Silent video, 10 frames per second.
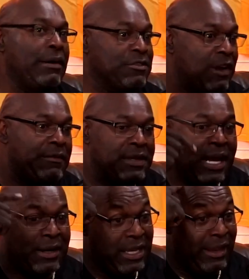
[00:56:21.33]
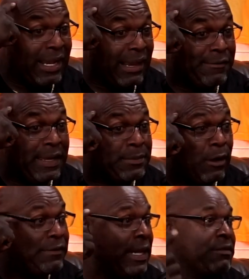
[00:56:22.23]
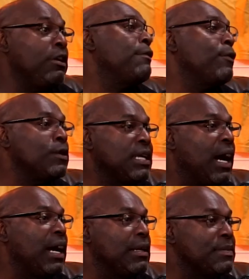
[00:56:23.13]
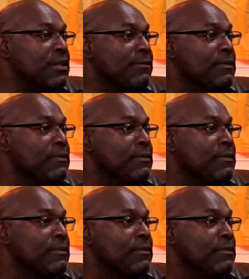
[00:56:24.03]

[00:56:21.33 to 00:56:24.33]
was driving down here, I got flipped off like 3 or 4 times